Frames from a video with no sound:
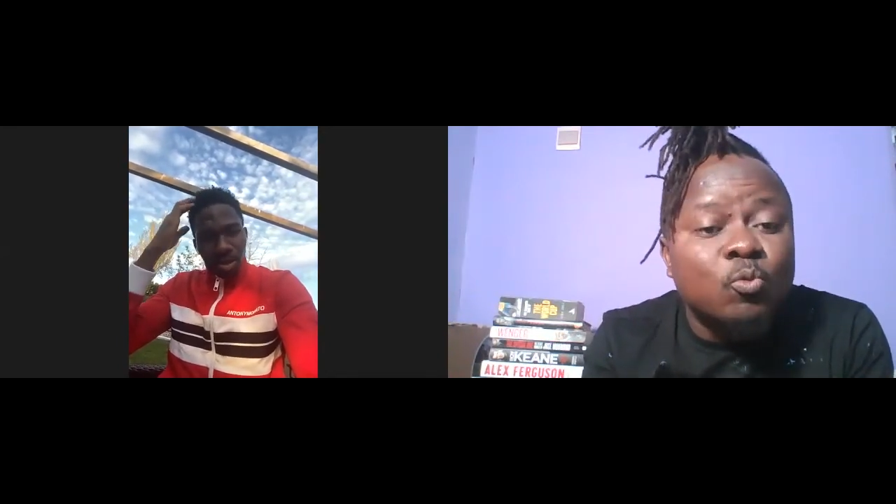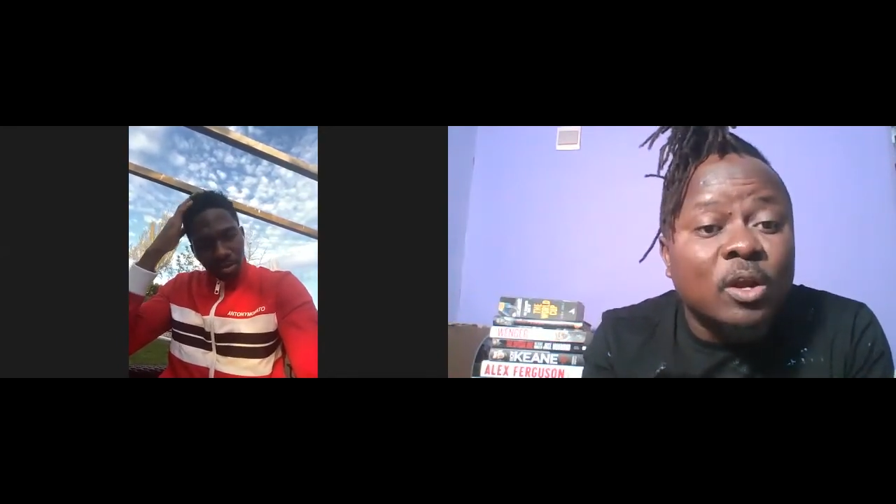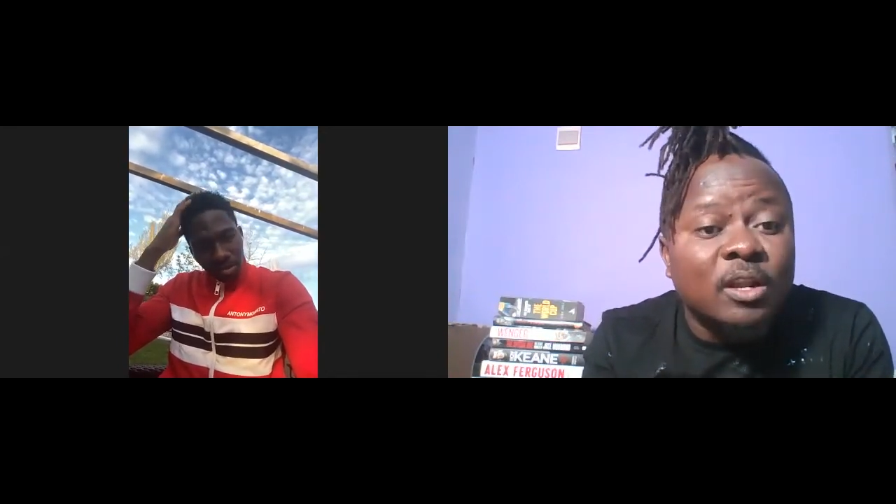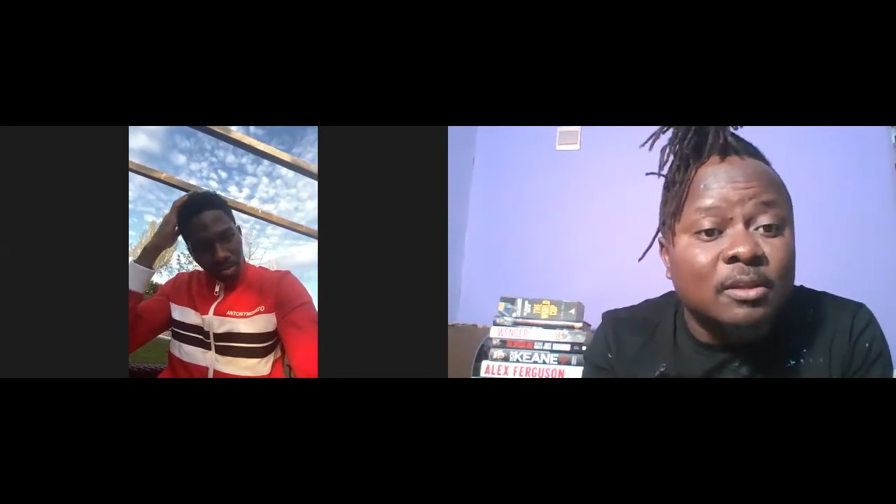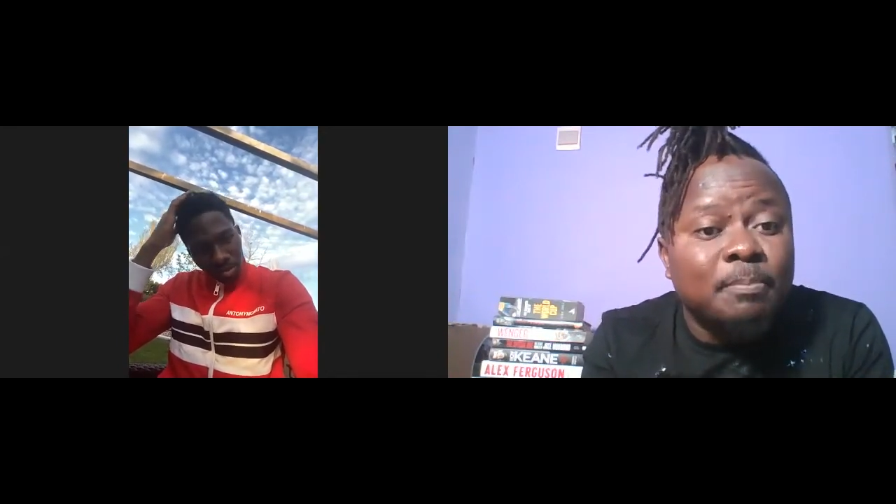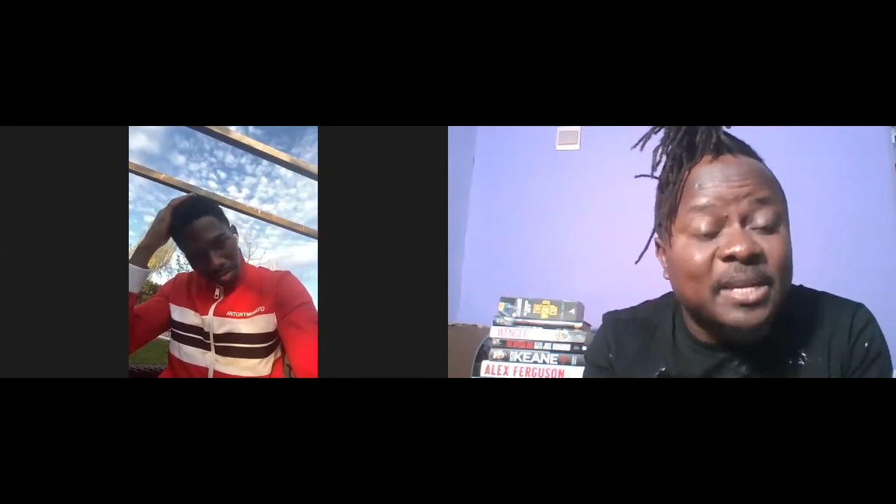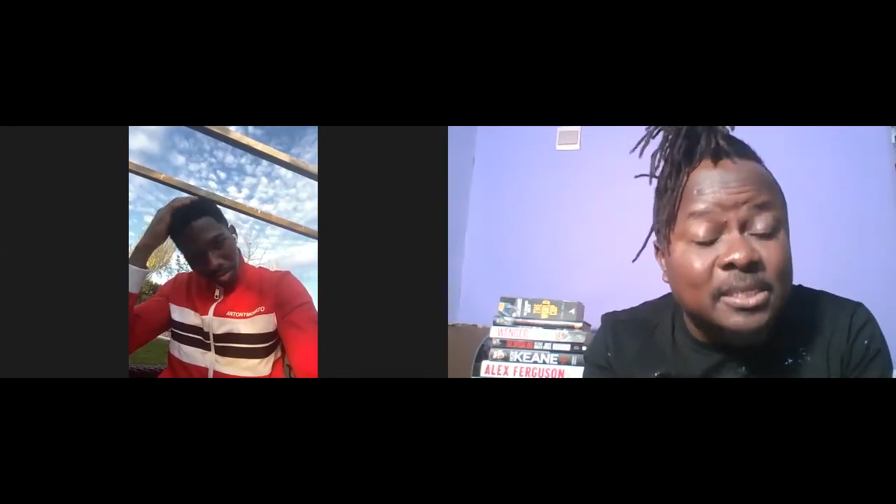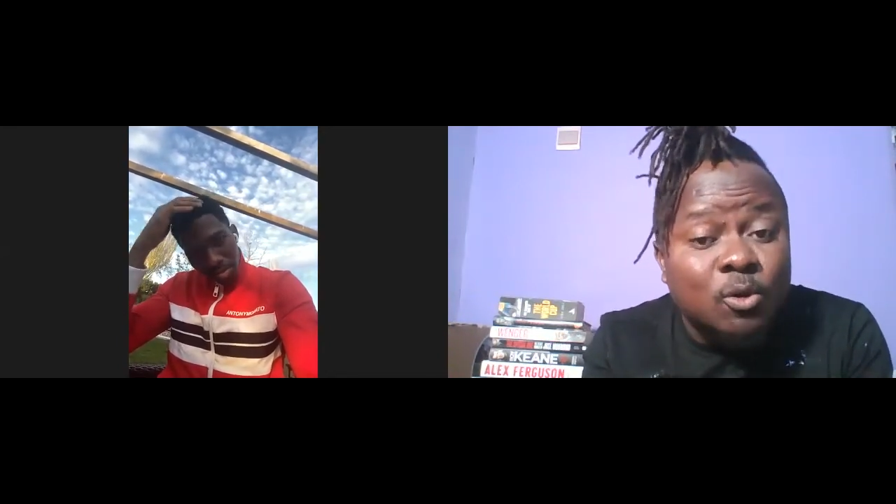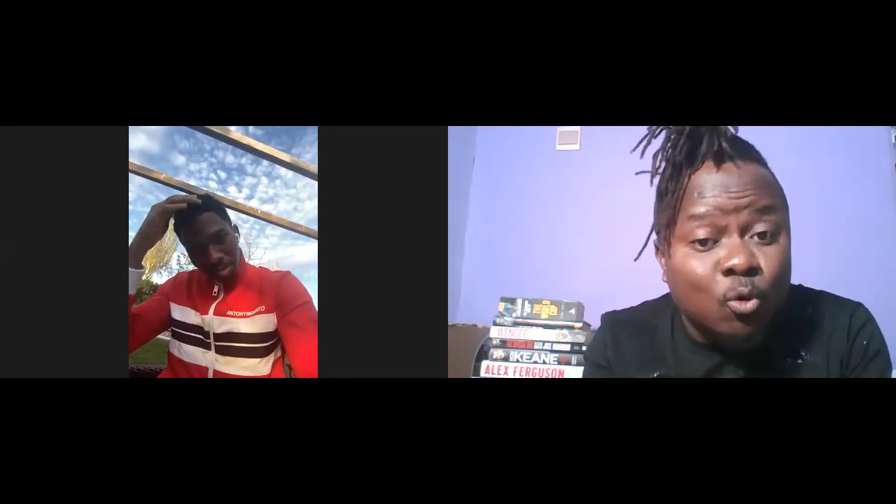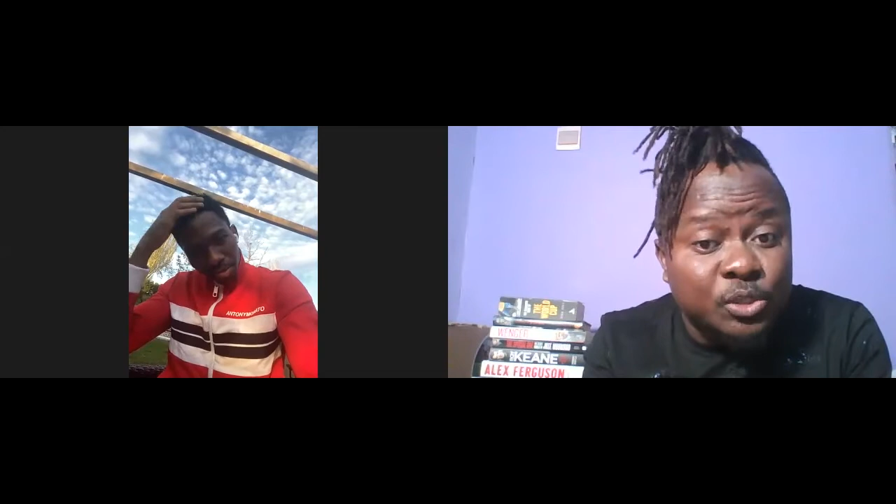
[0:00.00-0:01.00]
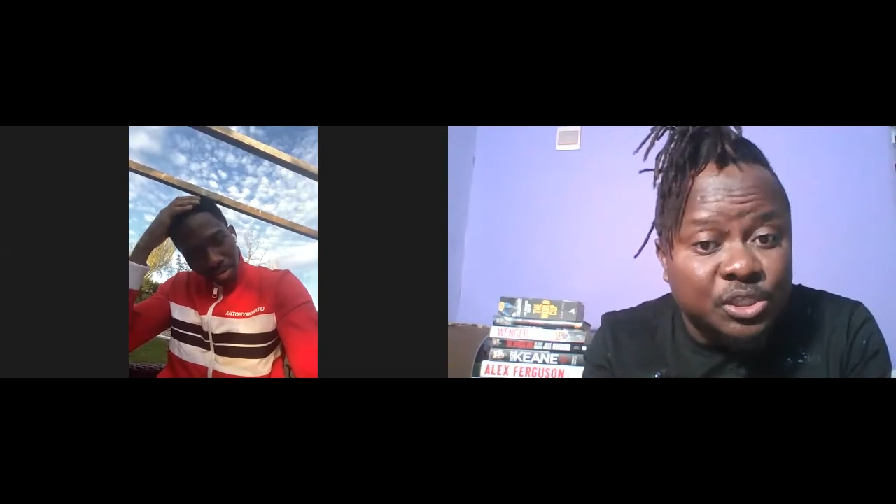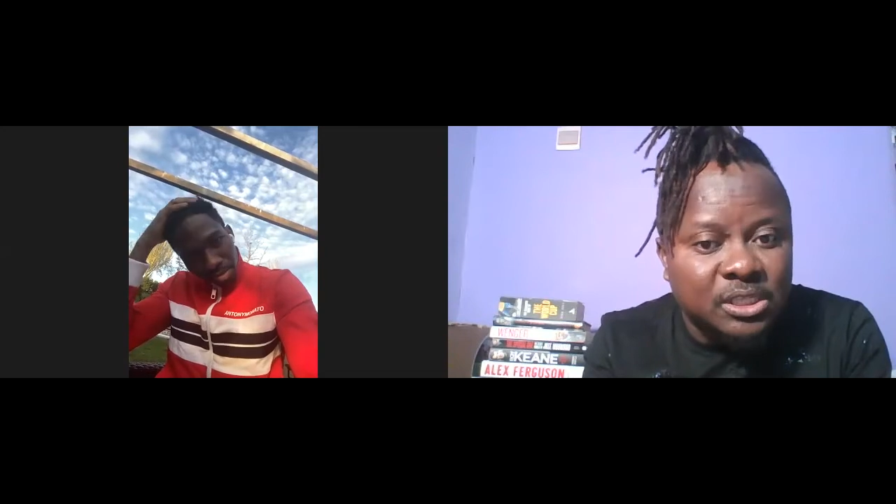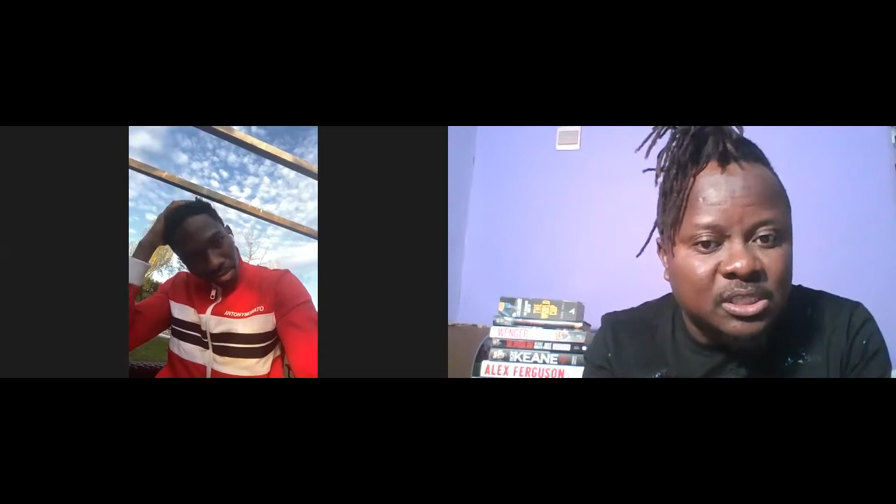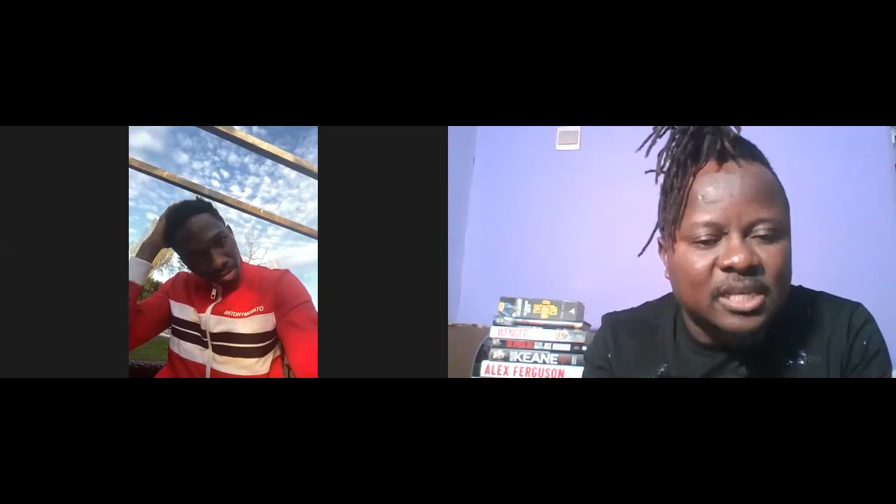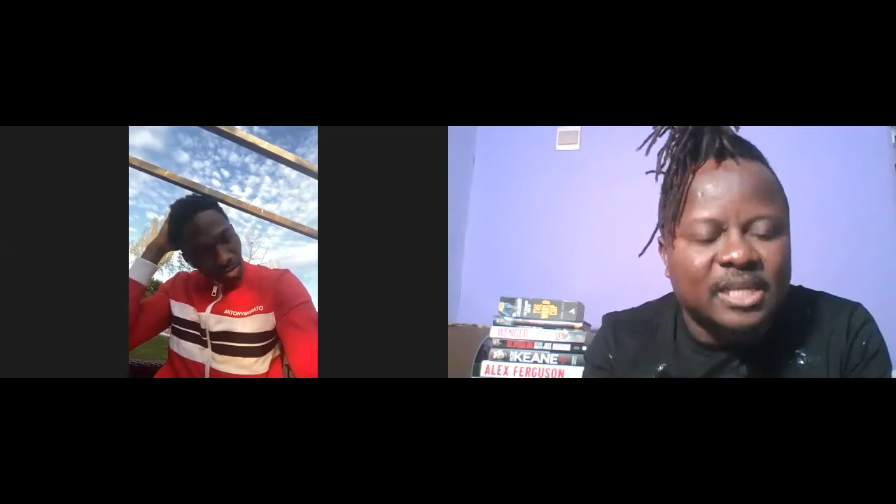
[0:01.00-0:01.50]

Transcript: one of the best coaches